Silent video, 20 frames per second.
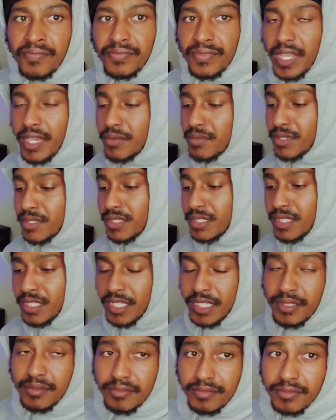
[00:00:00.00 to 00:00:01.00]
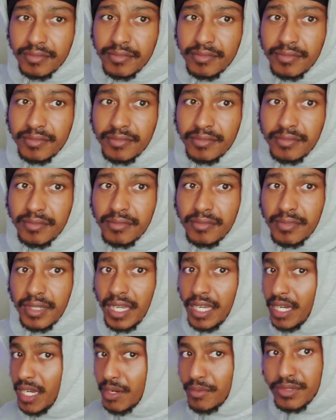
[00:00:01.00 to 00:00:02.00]
they was cheap
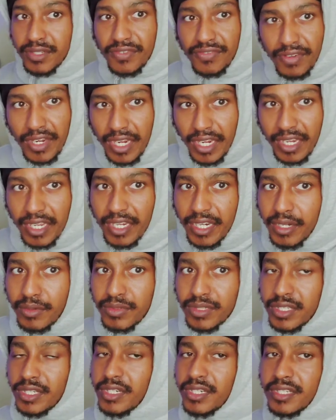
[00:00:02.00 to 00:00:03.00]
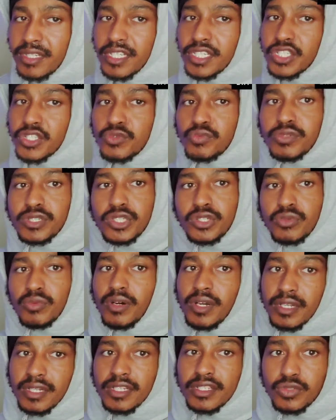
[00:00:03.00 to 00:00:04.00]
and it was flat and it was good. This is what you
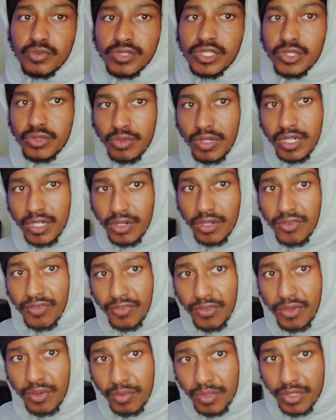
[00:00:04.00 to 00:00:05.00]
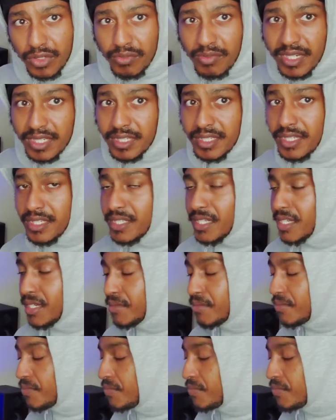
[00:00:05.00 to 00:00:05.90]
want. This is what you want to go for when you're mixing the tape.